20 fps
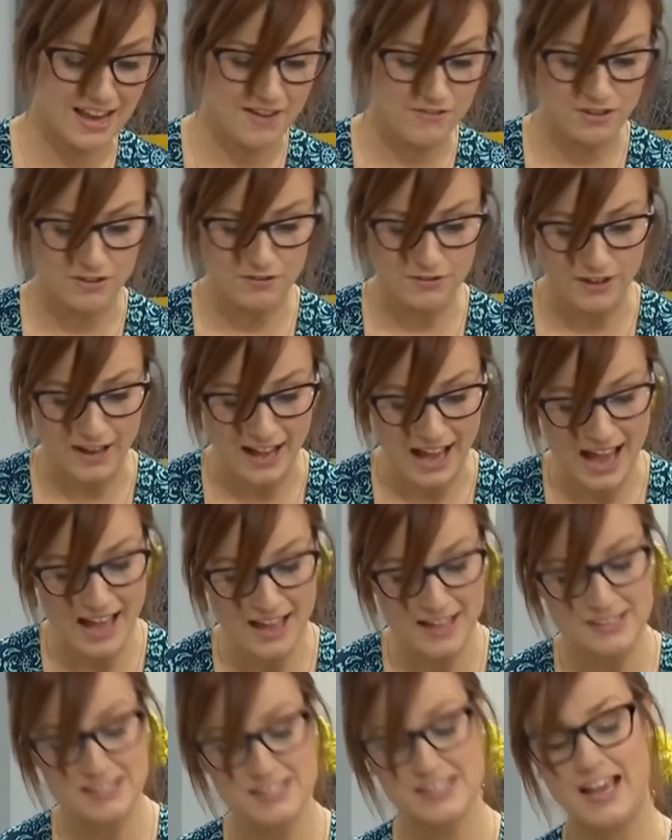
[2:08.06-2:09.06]
it's heaven for
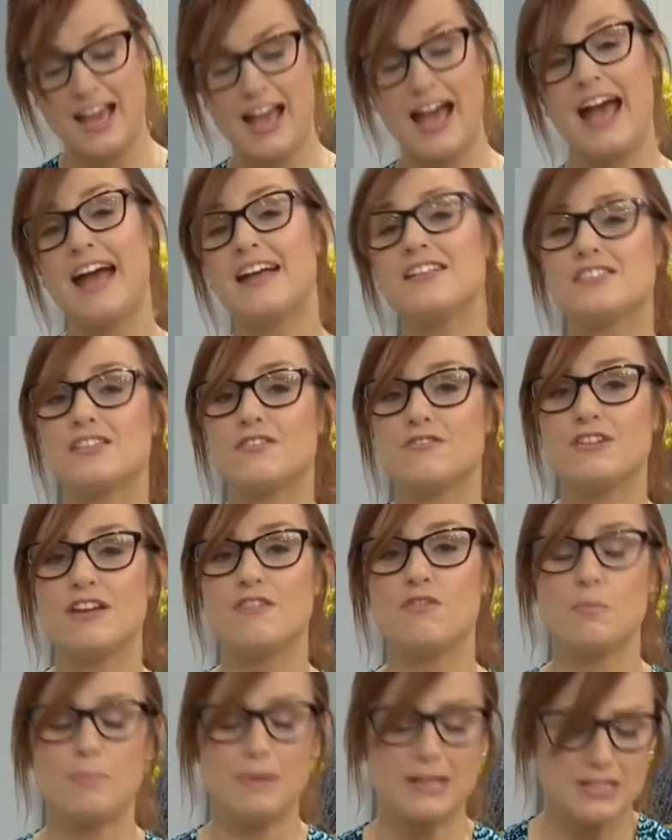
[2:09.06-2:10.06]
hands. Hands have
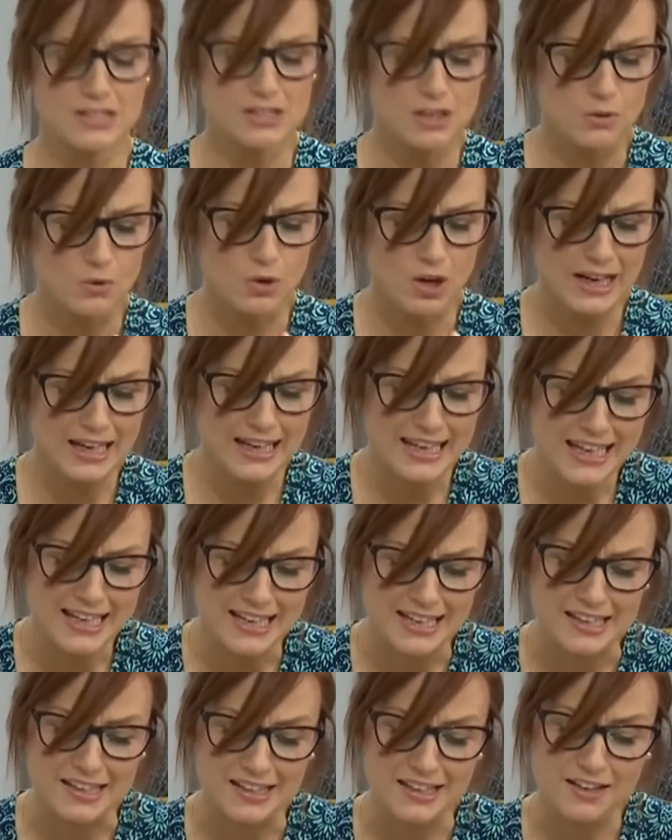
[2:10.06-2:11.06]
never been so
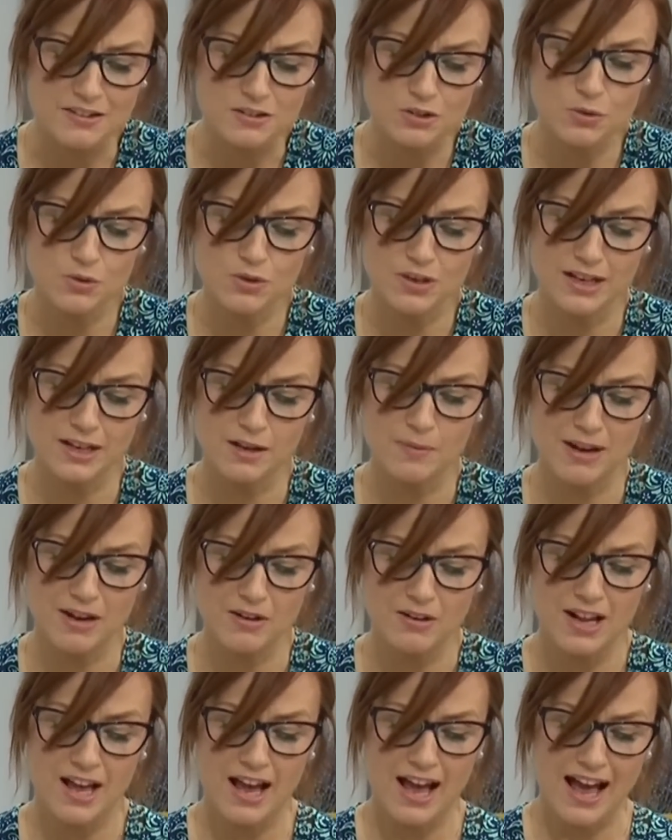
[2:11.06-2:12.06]
clean. They're talking
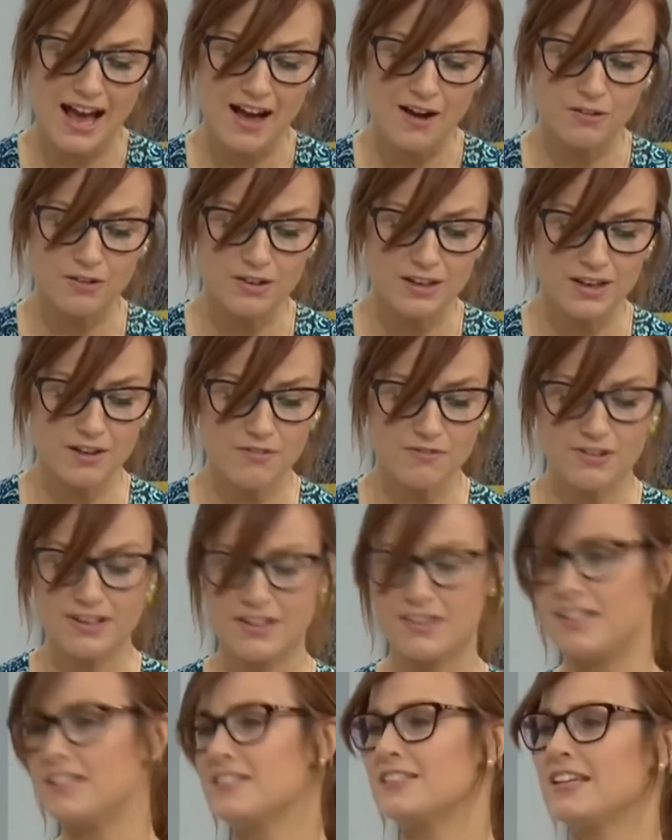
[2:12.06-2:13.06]
about how
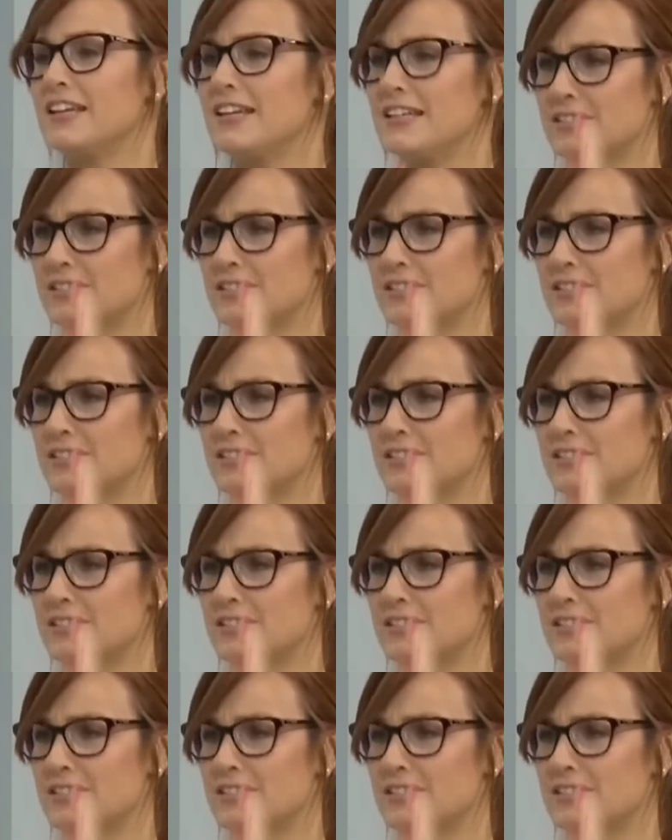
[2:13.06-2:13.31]
lovely this